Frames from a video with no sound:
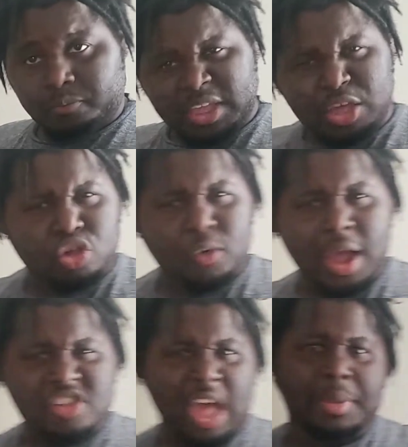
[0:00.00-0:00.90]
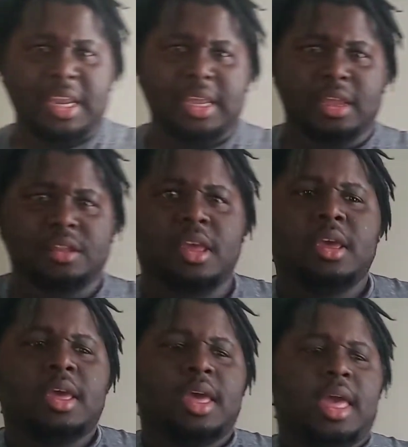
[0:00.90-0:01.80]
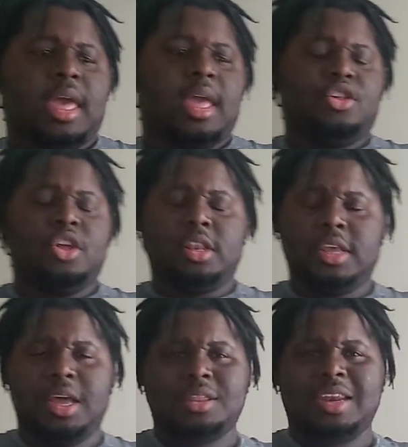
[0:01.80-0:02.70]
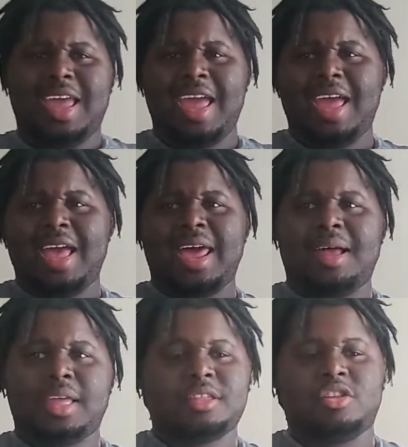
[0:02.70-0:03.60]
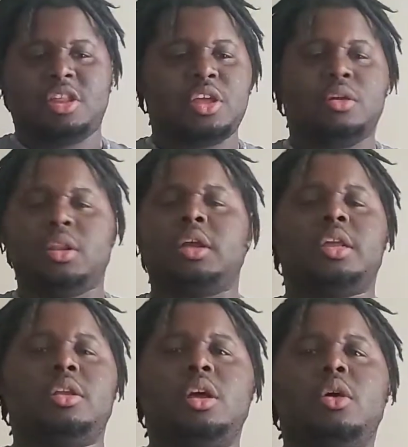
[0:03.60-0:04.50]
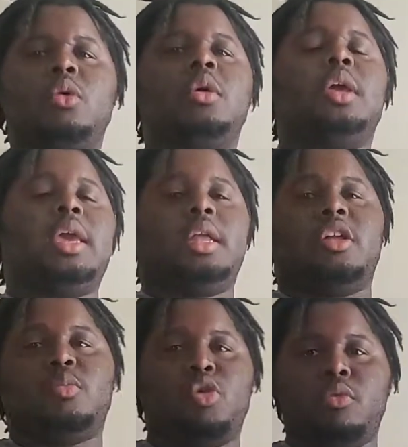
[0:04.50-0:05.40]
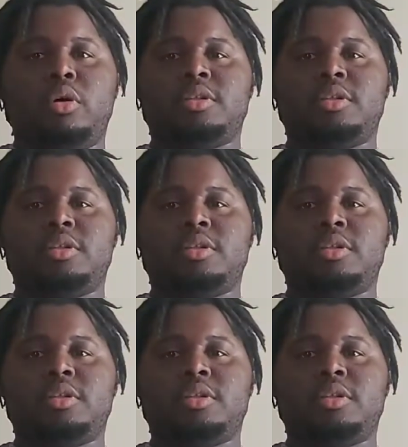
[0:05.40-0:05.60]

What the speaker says: Io Shirai is Japanese. And she doesn't have, I guess she's still learning, you know, English more and more.